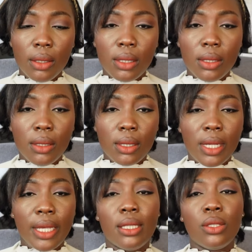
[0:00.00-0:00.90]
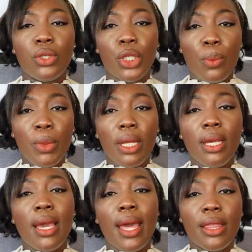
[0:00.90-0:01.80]
State
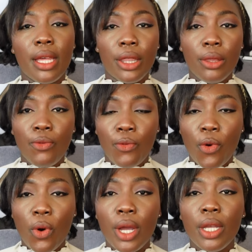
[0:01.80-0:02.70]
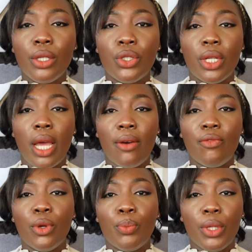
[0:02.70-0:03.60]
Germany. And then four, you should
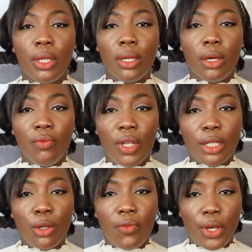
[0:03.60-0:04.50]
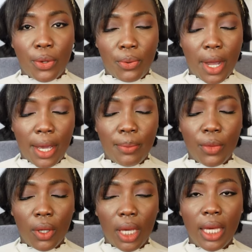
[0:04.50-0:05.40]
have not been convicted of a crime.
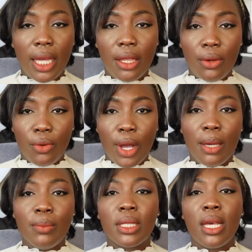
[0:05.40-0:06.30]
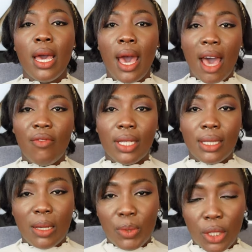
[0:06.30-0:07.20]
Okay, and the crimes have
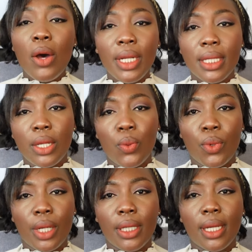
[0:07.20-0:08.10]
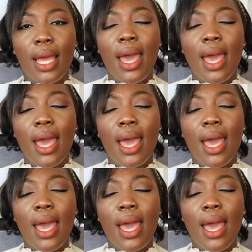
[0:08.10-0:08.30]
exceptions. How does it work?